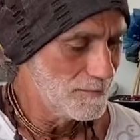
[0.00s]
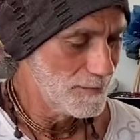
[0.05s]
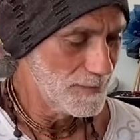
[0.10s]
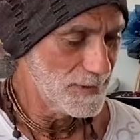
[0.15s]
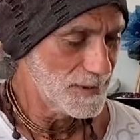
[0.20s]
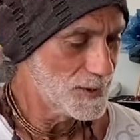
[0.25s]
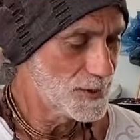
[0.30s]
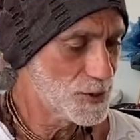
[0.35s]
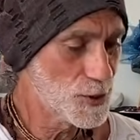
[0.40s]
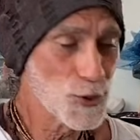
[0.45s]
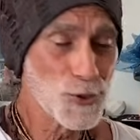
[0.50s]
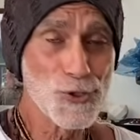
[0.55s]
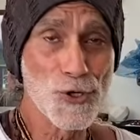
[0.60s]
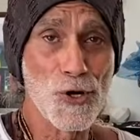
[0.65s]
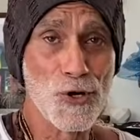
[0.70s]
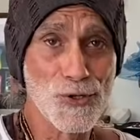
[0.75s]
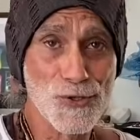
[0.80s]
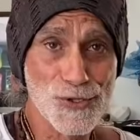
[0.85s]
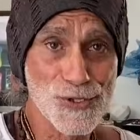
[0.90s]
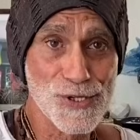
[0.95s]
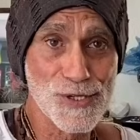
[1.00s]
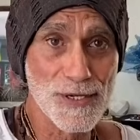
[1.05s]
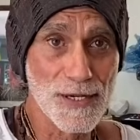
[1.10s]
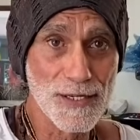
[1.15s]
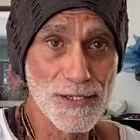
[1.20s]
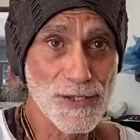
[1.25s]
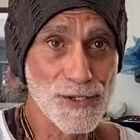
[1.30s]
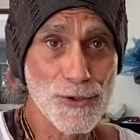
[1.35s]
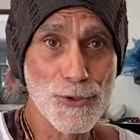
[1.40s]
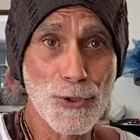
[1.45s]
It's two songs, the
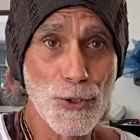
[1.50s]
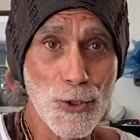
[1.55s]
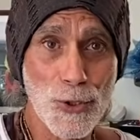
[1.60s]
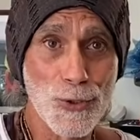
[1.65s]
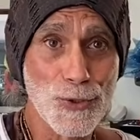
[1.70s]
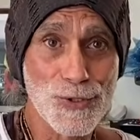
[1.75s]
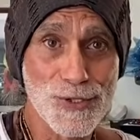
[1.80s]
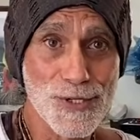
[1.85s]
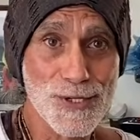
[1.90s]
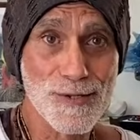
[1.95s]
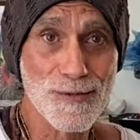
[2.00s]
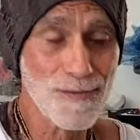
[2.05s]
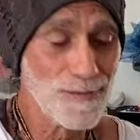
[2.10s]
two chords.